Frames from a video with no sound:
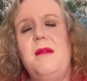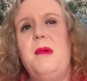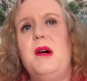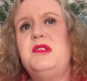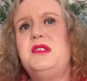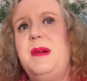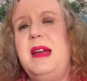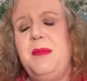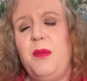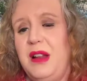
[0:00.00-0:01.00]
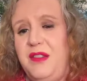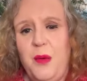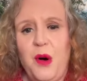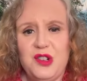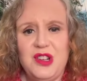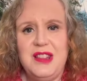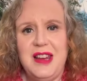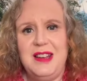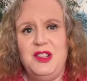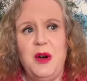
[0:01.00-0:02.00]
most people, well, if you're watching
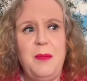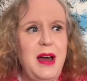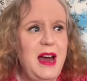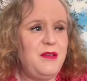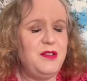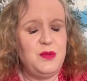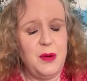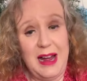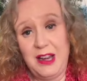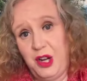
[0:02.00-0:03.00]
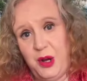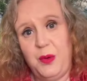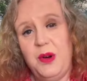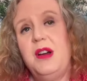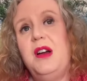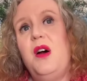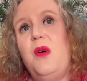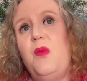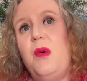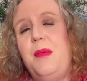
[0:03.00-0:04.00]
this, your parents were, and you
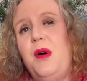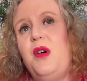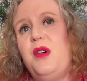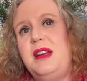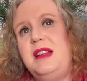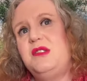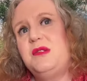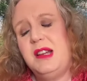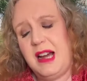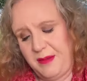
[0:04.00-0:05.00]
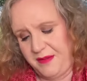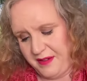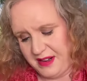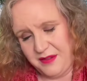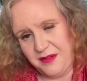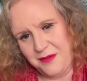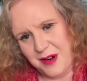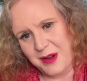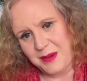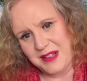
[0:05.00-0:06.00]
were born into a time of very different
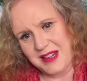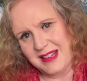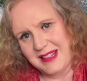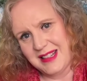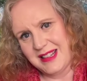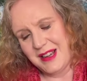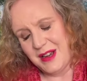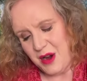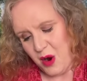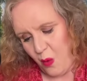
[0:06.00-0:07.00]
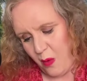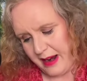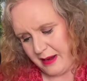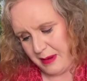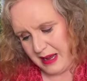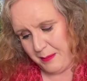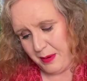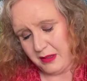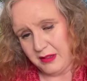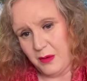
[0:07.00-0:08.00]
frequencies when
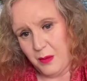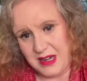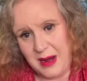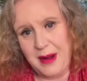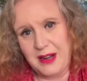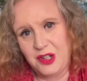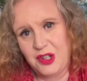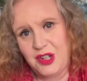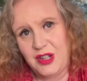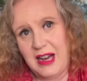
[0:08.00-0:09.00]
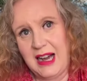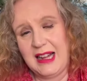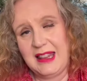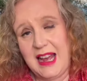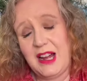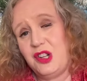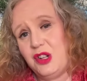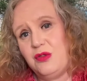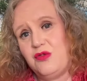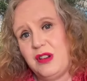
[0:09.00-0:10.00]
people were damaged. And they had
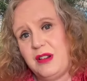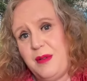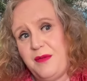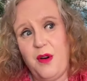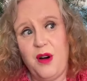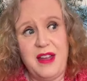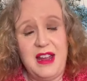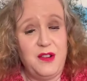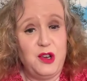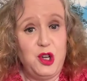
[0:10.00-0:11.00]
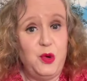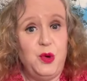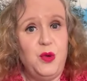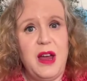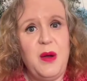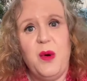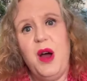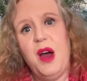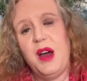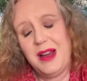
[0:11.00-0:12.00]
children before they even knew who they
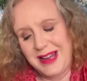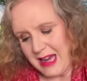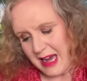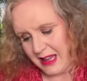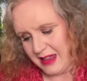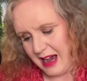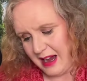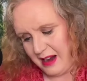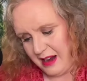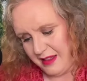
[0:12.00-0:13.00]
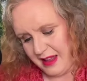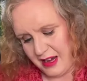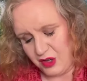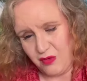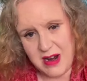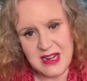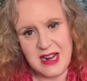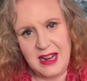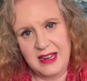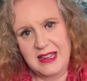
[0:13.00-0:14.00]
were. And that has
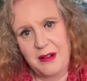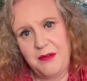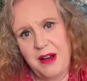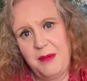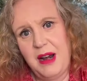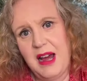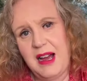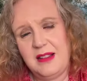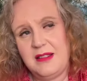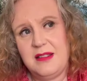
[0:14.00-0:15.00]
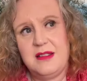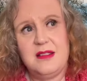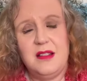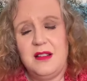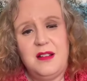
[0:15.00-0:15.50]
radiated down family lines